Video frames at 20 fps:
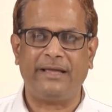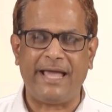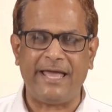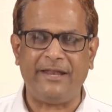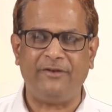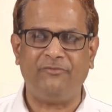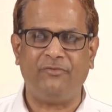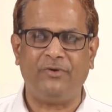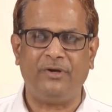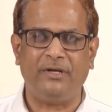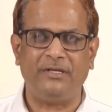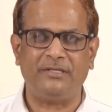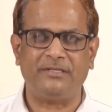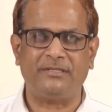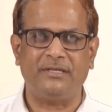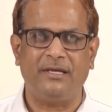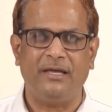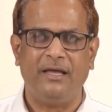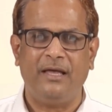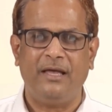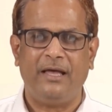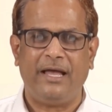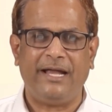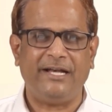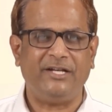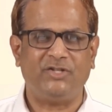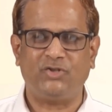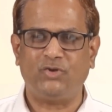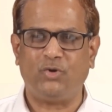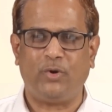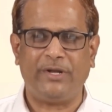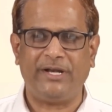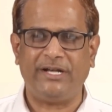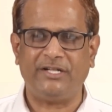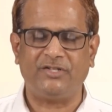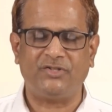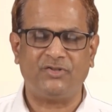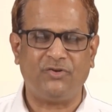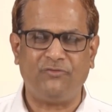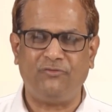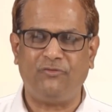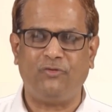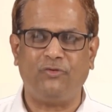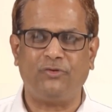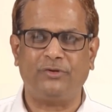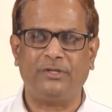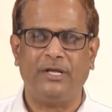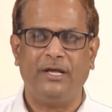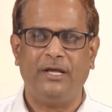Canvas and so on and so forth.